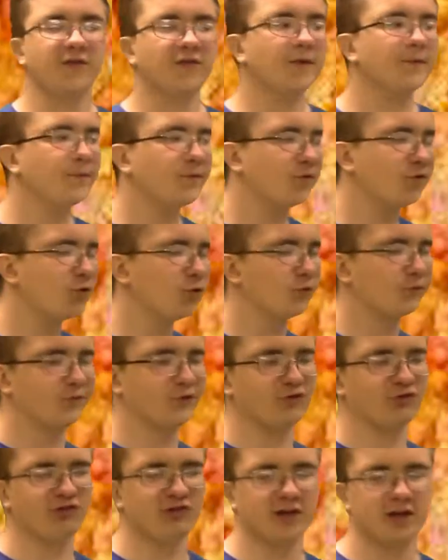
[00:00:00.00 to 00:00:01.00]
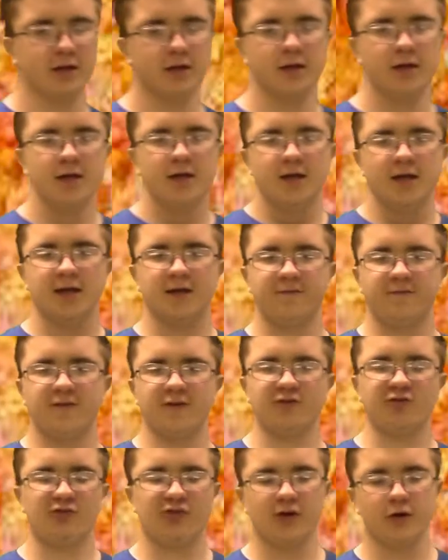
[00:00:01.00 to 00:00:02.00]
substitute for chicken in
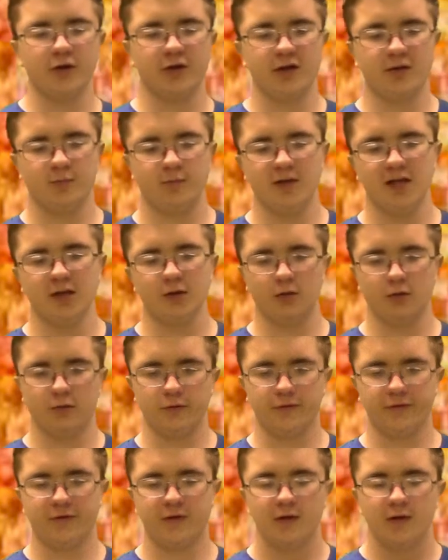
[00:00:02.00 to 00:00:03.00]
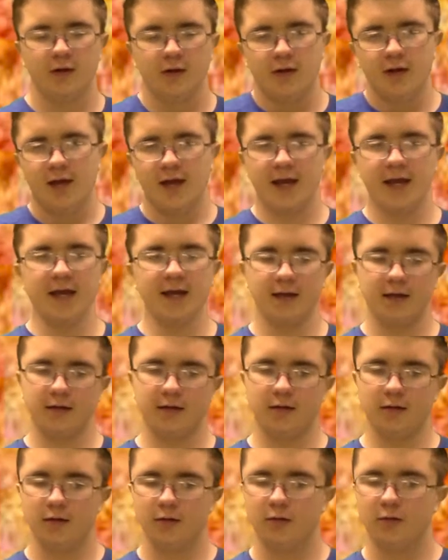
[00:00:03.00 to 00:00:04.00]
vegetarian meals,
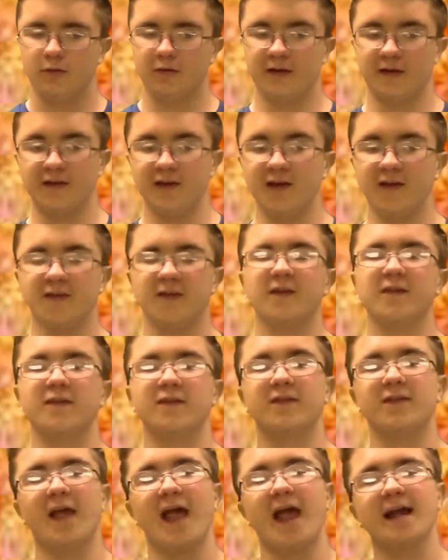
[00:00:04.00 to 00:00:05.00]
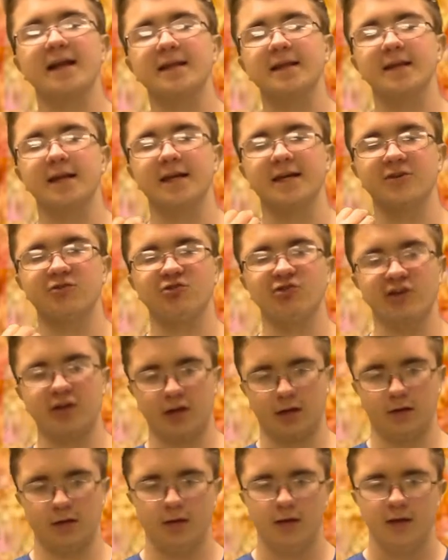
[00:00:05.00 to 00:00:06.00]
and they taste exactly like
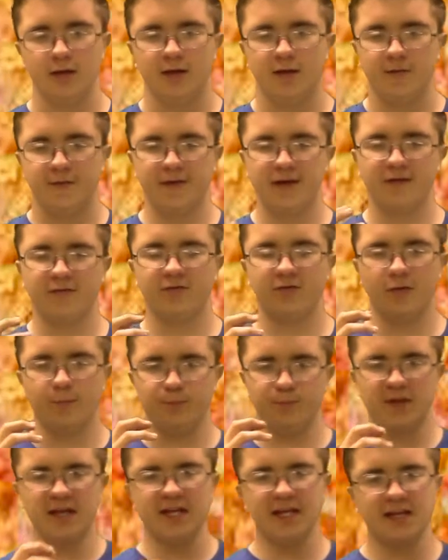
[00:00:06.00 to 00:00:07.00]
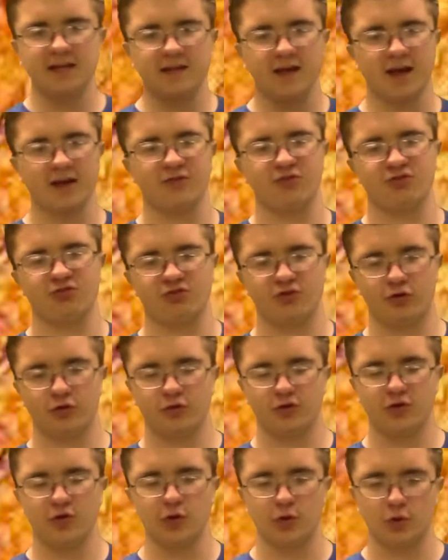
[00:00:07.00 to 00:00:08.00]
chicken. They have the meaty
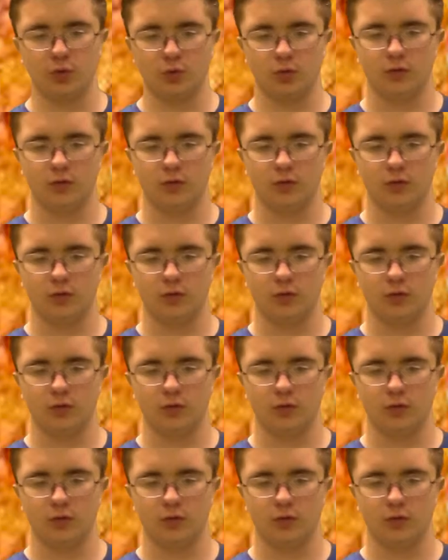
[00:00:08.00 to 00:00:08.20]
texture, too.